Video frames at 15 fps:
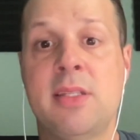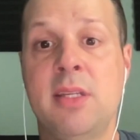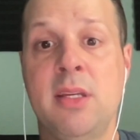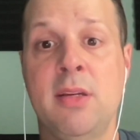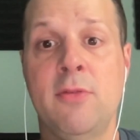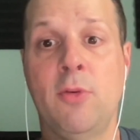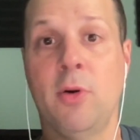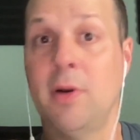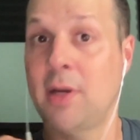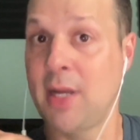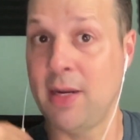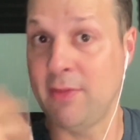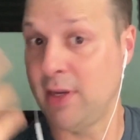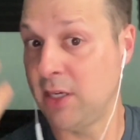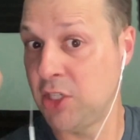sieve or
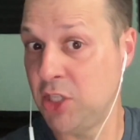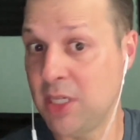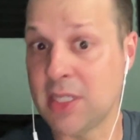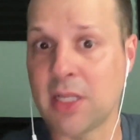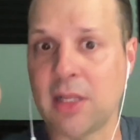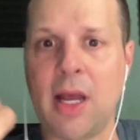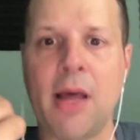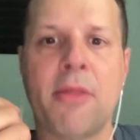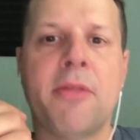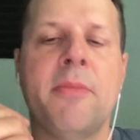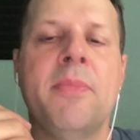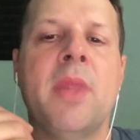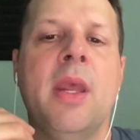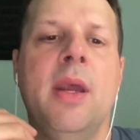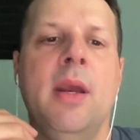kind of like a cheesecloth.